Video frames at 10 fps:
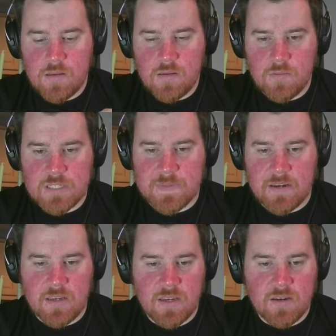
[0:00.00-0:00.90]
Where's
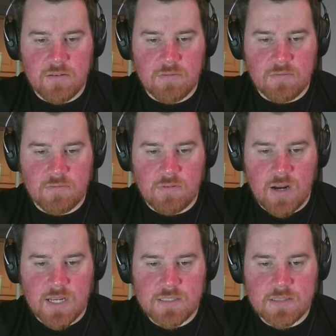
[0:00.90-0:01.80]
my
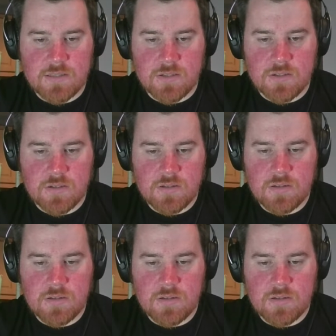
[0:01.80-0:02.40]
roster?